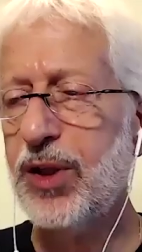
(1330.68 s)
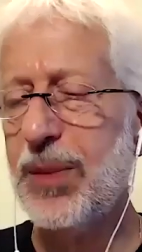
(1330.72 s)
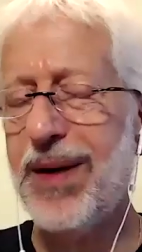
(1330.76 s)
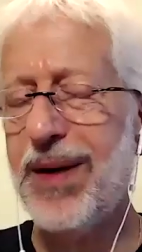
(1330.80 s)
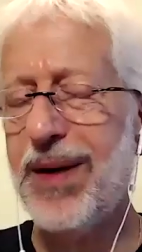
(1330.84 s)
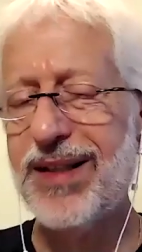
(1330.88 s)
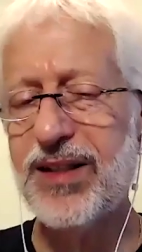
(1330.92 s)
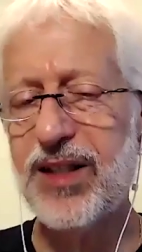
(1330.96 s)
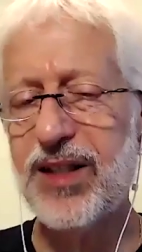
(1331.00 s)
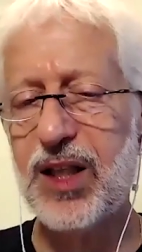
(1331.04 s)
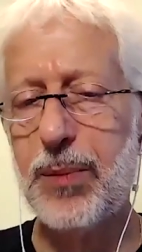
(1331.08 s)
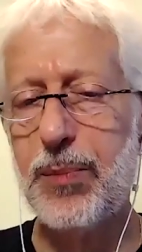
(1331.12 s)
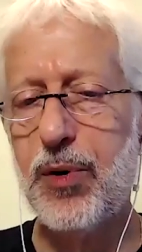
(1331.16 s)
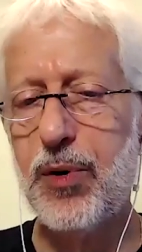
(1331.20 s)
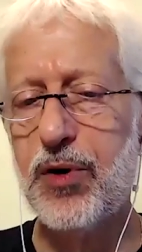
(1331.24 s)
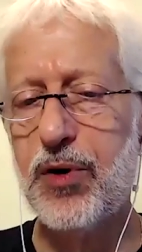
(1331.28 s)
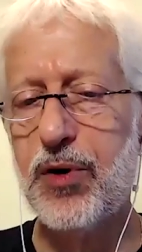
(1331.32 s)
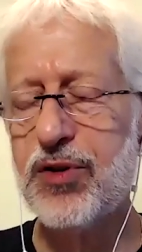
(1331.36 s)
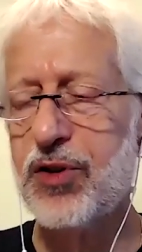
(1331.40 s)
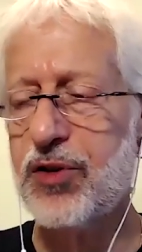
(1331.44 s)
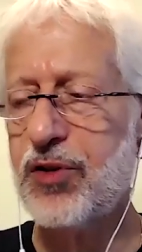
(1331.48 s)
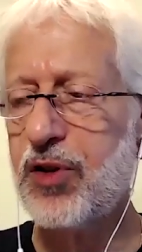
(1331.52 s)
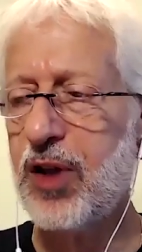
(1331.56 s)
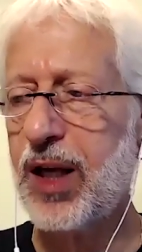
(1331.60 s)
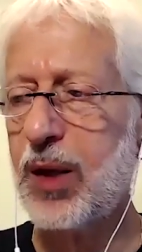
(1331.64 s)
depends on the
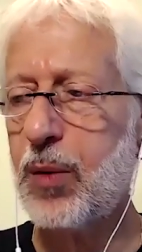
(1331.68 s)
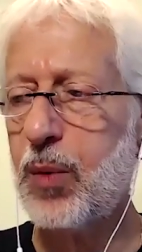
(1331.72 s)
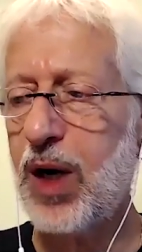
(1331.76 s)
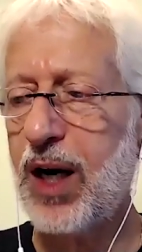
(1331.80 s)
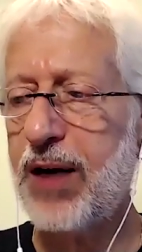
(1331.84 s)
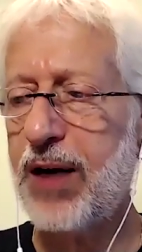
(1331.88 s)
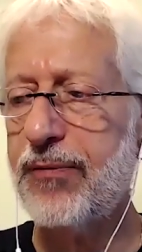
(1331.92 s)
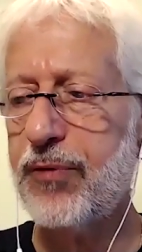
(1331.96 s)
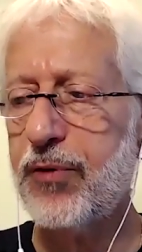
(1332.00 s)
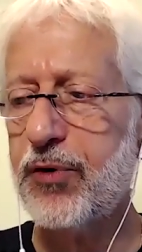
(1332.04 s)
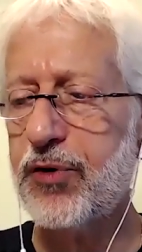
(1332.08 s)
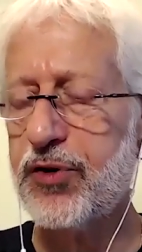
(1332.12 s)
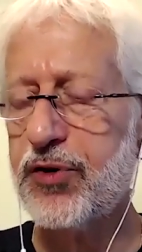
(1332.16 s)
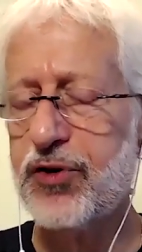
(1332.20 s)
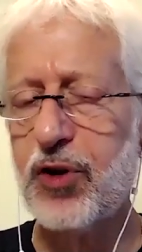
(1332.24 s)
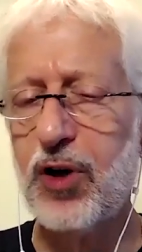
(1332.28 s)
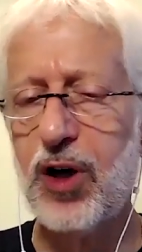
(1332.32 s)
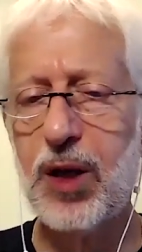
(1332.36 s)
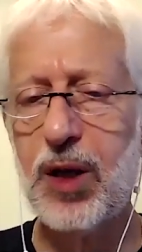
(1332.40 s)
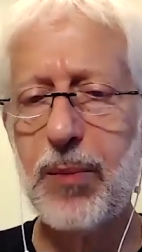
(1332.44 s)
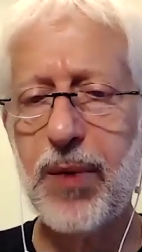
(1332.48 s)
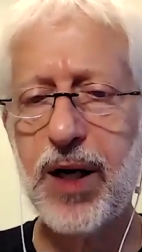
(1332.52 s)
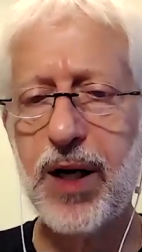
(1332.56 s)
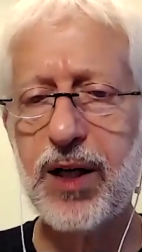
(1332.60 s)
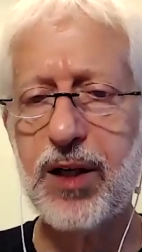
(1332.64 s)
person. So, like when I first
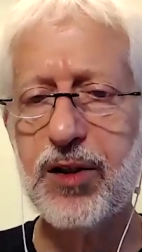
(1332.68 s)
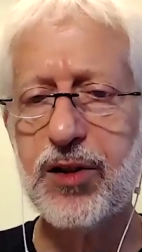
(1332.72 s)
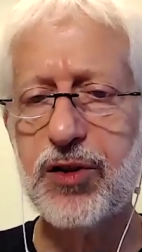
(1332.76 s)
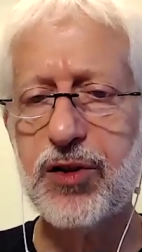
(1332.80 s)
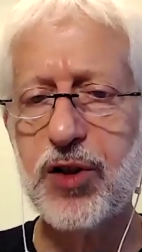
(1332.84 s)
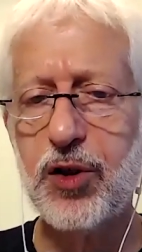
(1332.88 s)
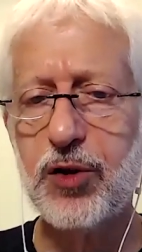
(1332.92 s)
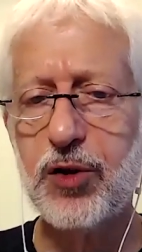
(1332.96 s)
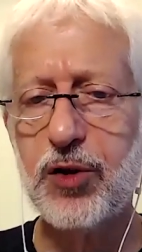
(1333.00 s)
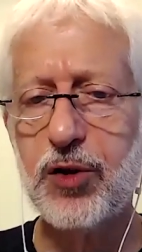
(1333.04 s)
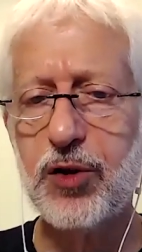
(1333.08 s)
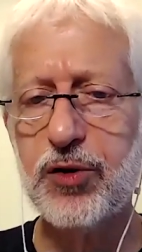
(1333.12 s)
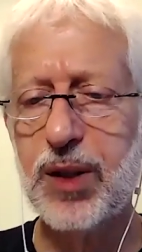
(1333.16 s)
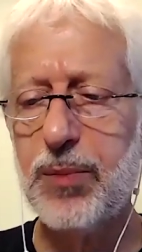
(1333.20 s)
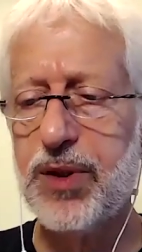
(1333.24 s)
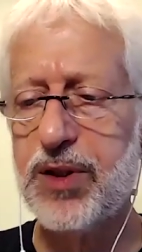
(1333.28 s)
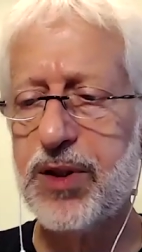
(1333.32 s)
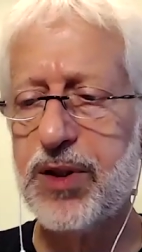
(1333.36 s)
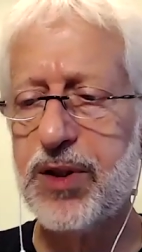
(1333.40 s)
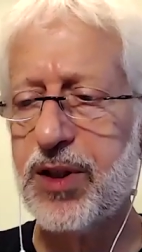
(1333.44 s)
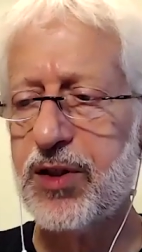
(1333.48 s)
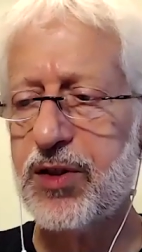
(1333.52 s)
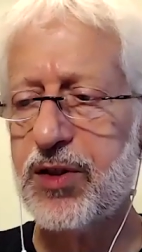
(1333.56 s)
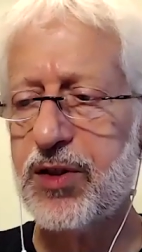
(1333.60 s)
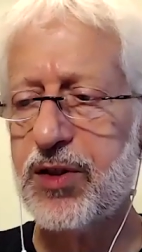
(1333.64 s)
started my consulting
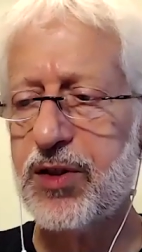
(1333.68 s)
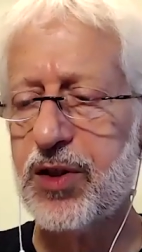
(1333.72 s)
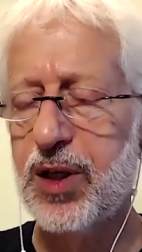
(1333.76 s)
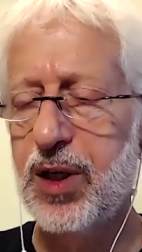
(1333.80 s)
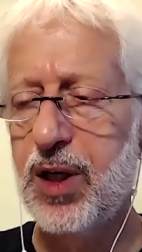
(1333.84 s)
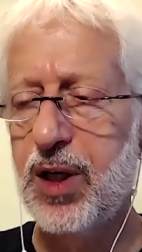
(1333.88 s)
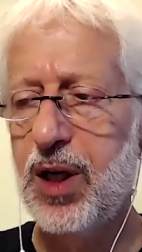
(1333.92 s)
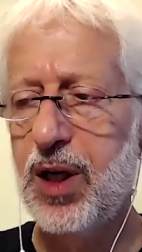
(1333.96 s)
business,